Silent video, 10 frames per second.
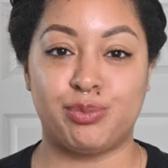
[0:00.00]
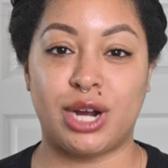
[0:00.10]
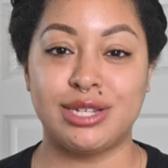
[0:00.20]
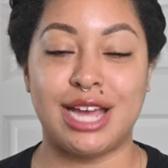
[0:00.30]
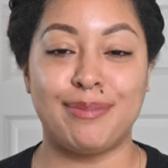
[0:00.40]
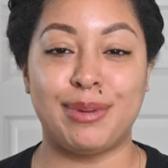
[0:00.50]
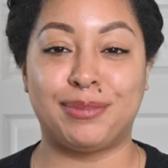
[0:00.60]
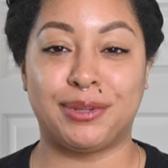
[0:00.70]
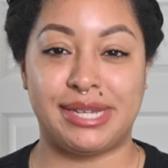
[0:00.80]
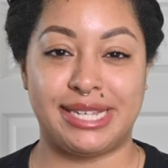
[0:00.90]
part-time
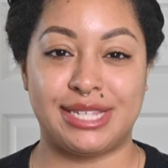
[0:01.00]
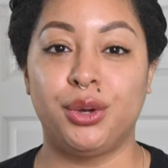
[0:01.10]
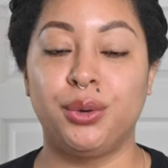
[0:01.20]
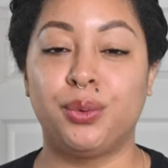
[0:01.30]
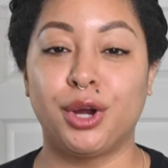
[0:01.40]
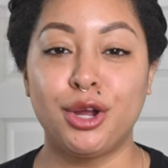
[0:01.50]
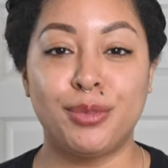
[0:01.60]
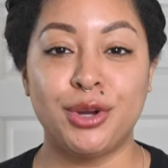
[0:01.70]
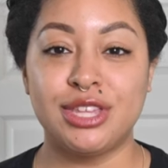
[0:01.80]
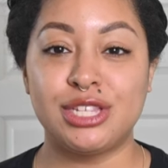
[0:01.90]
employees who work
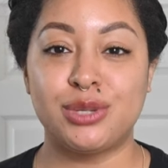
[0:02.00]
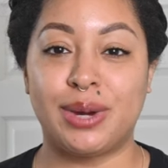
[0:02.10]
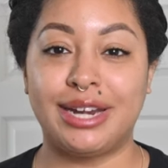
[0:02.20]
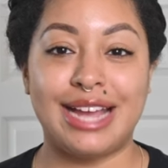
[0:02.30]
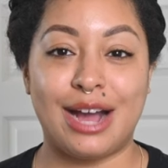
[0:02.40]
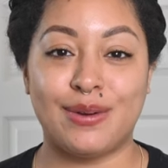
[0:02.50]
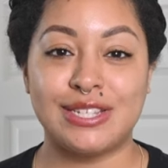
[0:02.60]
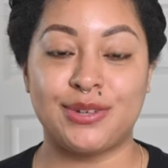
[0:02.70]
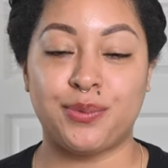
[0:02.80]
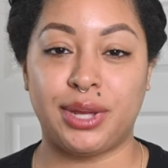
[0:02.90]
more than 20
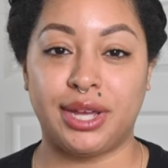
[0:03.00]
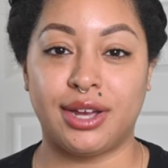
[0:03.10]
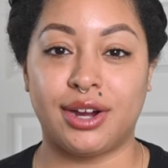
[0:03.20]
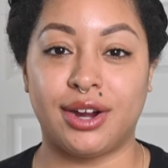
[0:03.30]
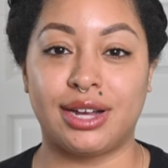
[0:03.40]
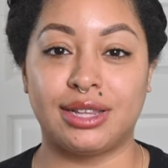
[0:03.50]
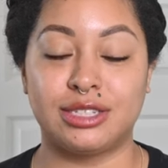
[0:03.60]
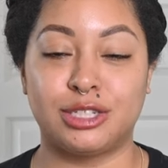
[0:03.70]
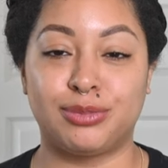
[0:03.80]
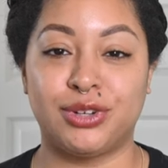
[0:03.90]
hours a week are
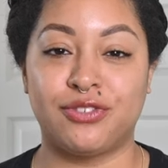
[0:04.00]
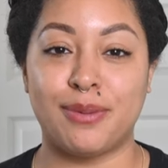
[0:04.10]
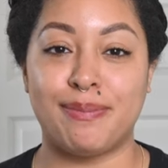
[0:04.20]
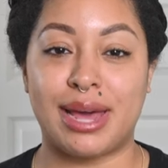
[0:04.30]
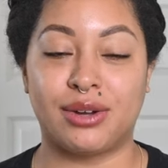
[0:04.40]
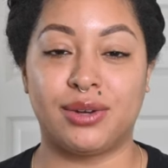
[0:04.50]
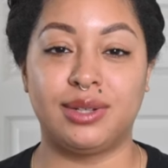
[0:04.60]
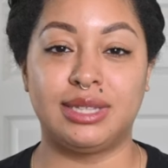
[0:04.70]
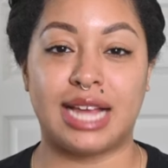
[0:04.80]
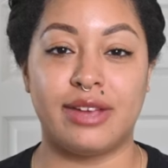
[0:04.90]
eligible for
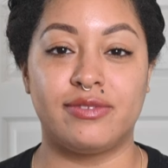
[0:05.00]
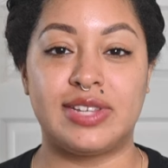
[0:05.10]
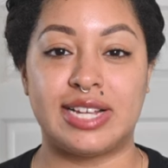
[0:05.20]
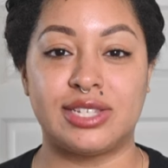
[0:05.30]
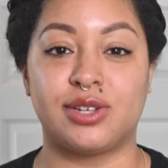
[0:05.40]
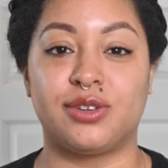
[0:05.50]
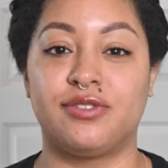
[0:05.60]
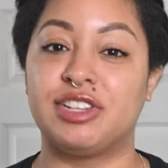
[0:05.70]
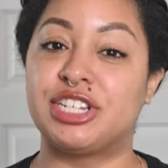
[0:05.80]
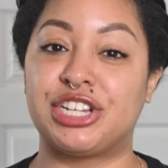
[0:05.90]
medical, life, dental,
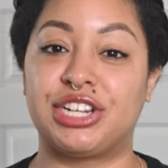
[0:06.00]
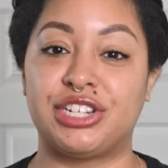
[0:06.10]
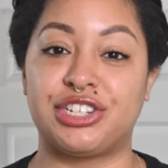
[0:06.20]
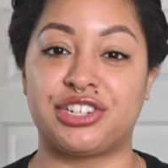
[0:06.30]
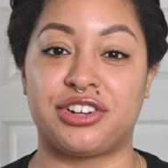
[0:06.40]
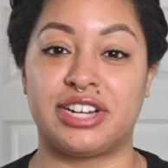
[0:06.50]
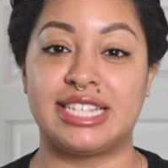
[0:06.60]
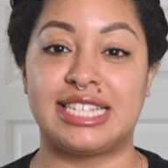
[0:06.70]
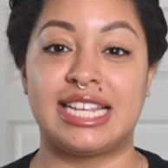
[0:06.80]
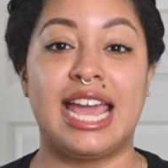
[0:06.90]
vision
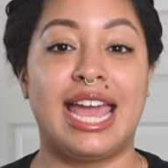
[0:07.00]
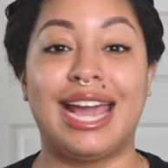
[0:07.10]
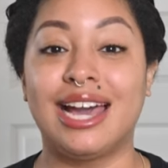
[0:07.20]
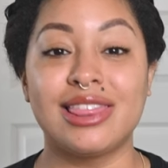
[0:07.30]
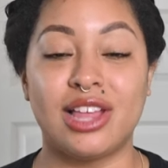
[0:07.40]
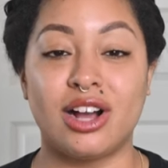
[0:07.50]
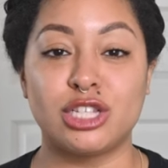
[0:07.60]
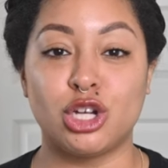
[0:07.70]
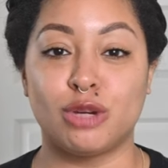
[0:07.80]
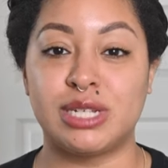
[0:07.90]
insurance, and
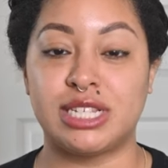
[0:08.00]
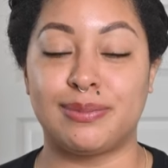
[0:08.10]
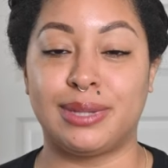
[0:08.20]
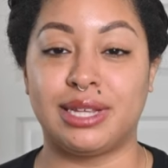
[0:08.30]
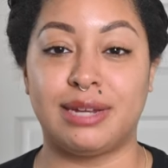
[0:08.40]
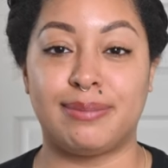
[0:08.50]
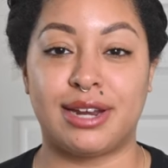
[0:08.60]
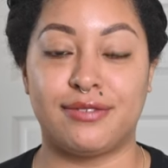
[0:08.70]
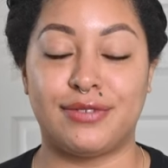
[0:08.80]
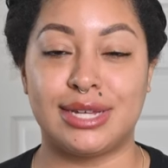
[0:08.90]
long-term disability
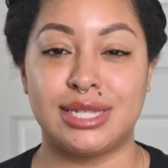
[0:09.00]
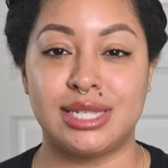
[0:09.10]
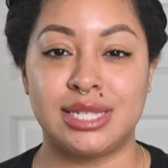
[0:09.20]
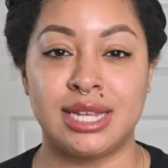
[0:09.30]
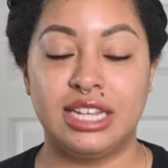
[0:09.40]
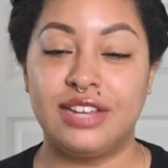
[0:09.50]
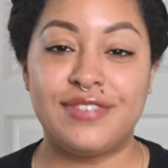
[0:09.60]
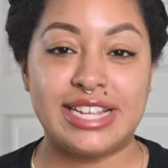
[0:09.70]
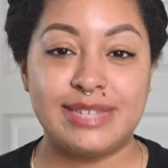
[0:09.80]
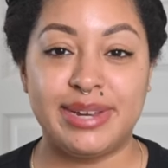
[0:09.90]
benefits. The
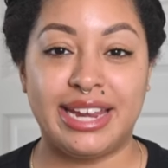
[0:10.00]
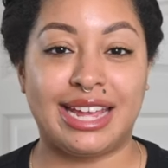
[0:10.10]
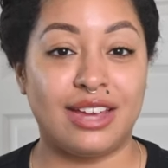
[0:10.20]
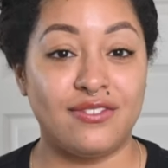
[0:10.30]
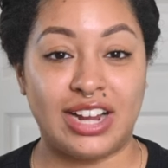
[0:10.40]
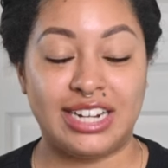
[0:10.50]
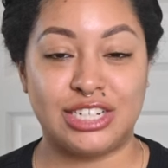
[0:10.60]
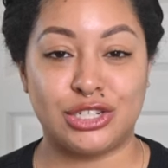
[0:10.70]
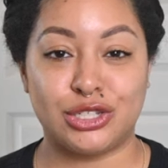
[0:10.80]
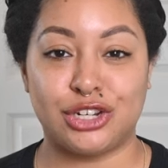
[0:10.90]
investment and
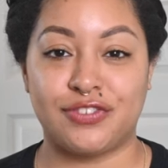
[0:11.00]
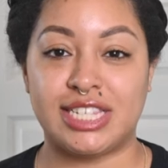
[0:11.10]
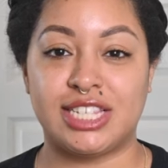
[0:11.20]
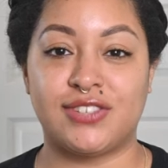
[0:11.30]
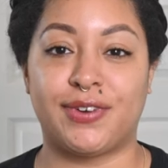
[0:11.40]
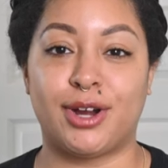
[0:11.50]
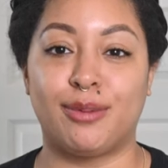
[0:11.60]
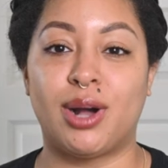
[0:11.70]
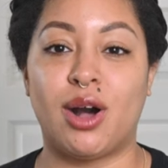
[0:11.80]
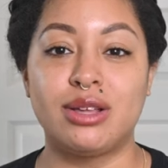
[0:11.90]
financial services
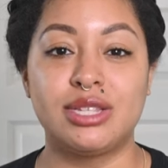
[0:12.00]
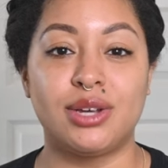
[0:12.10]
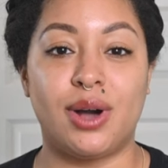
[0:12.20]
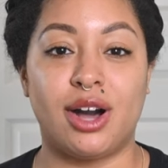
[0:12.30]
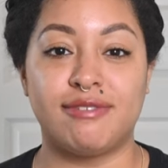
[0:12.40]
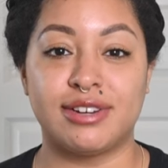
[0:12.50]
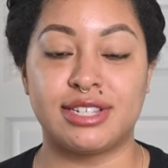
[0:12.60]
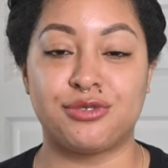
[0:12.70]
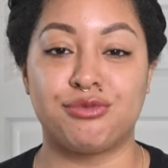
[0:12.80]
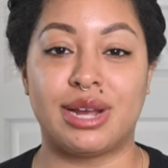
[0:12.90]
firm also
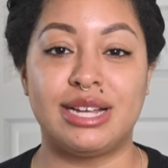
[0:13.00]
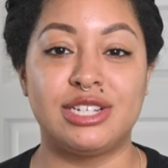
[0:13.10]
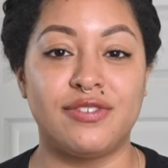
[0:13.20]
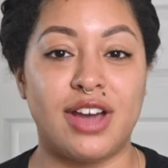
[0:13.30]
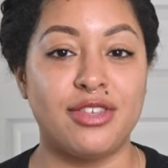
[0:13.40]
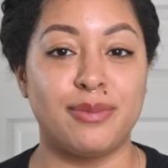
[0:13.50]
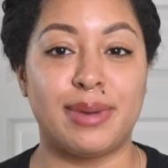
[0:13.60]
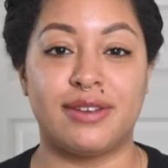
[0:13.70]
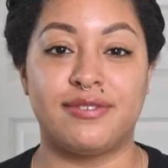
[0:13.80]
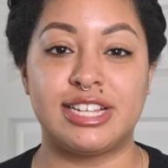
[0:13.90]
offers a range of other
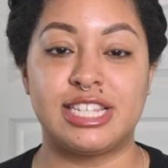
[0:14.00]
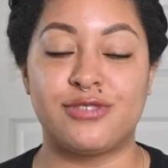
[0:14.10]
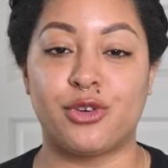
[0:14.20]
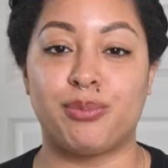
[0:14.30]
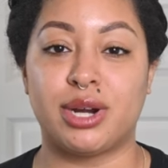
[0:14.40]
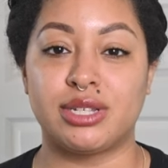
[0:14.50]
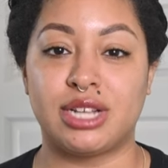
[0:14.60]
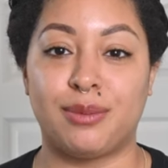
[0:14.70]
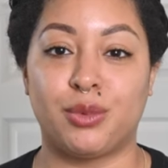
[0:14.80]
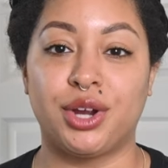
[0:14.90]
benefits for
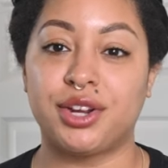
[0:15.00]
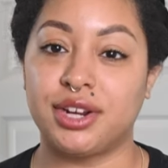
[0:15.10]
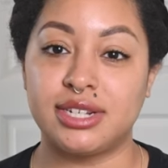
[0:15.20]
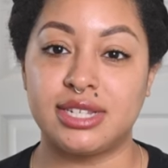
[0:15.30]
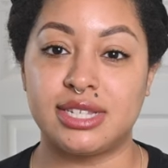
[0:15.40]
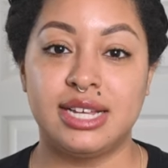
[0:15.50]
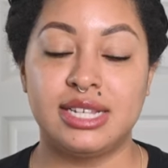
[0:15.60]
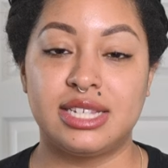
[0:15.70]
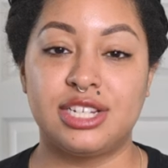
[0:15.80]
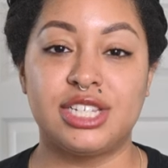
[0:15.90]
part-time workers,
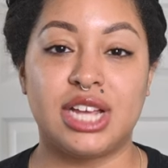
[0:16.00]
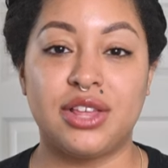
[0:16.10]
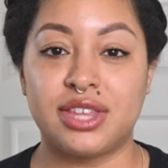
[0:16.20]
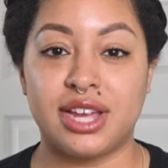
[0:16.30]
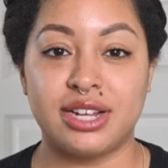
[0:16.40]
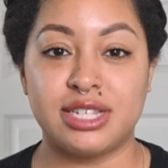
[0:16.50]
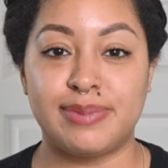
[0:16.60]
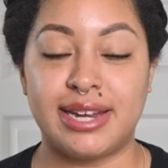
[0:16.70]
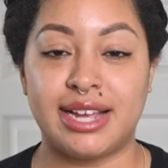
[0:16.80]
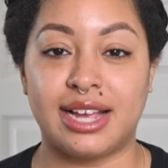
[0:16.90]
such as healthcare
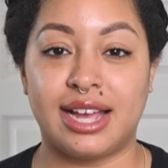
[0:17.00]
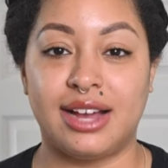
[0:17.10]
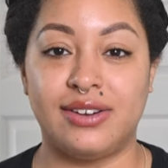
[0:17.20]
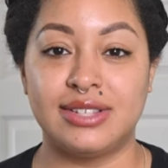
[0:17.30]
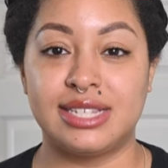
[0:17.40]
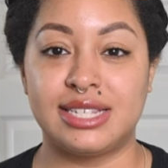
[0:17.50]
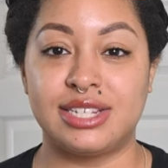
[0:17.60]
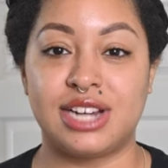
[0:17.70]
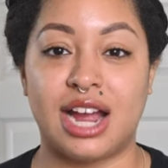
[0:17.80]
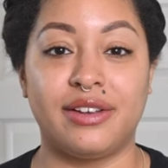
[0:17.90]
spending accounts,
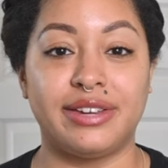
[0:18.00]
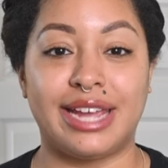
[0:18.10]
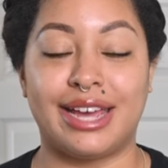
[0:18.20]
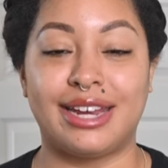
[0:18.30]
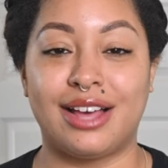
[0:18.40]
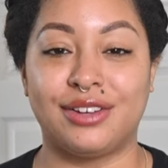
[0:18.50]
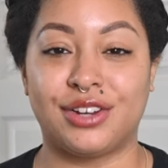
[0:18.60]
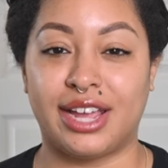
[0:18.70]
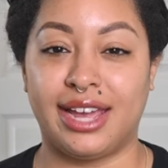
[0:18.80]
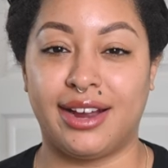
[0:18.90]
child and
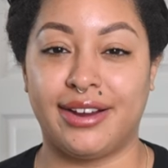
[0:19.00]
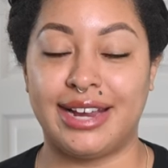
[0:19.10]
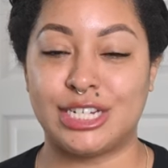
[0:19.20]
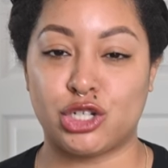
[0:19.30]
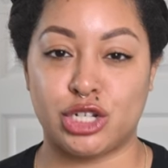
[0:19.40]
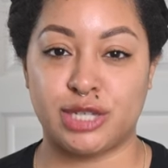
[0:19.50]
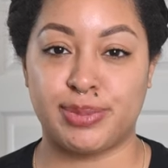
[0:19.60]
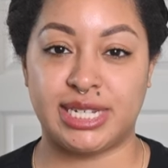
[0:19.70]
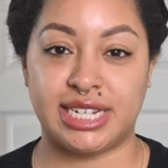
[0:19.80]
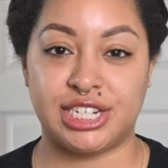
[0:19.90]
elder care, and
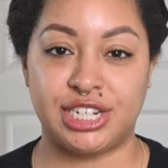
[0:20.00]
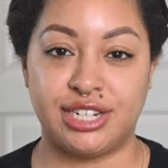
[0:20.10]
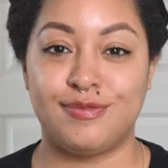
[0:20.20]
transportation.